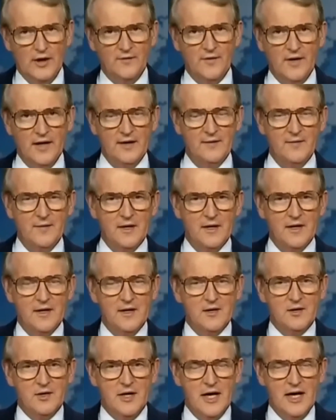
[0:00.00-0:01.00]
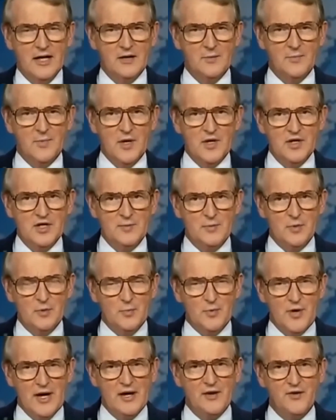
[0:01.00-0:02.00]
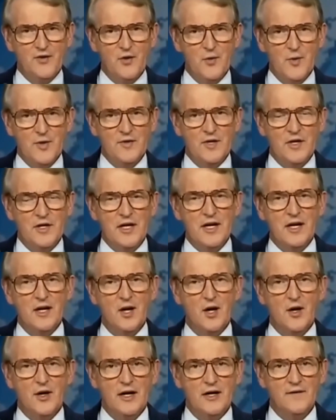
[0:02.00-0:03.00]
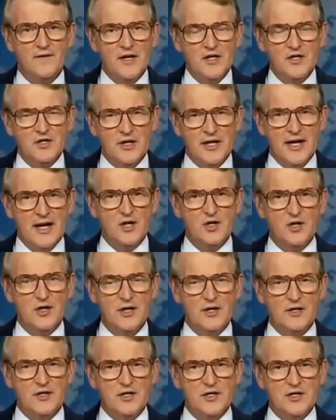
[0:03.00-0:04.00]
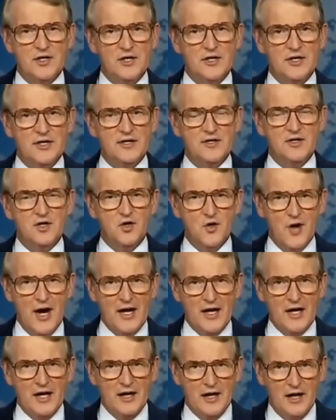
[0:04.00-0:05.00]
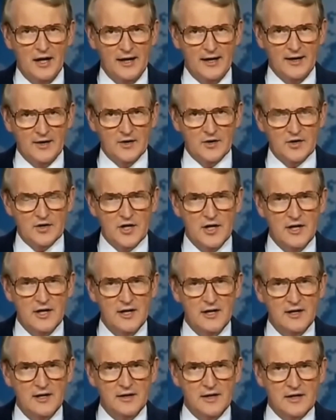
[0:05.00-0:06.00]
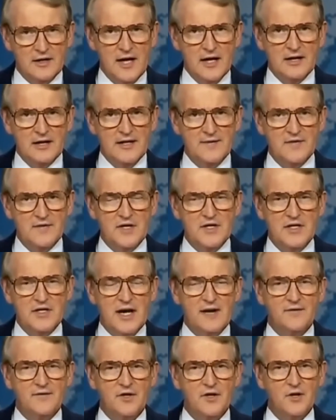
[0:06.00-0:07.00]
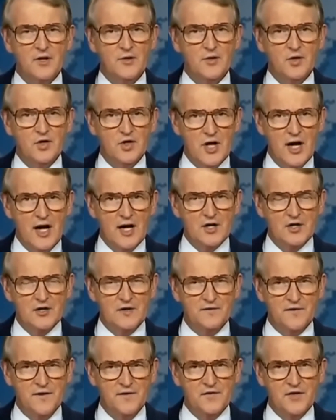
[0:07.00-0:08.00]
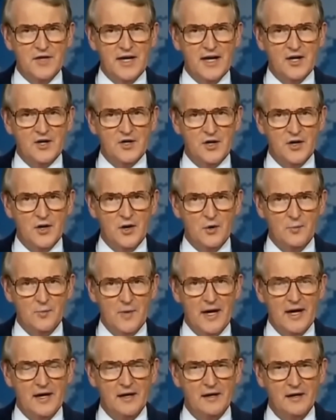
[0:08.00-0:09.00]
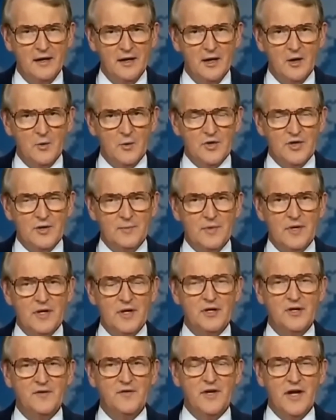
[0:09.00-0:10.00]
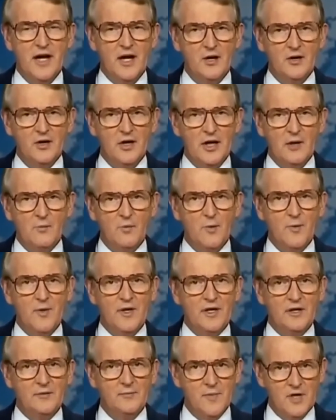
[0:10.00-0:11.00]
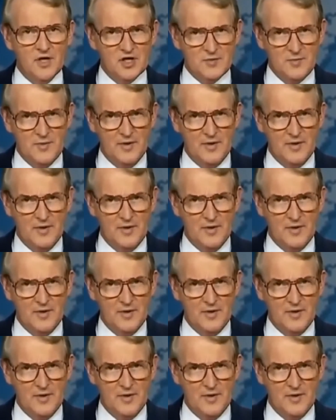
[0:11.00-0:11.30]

Good evening. Tonight, a possible breakthrough in the year-long investigation into Sydney's granny killings. Detectives this afternoon charged a 58-year-old man with the murder of an elderly woman at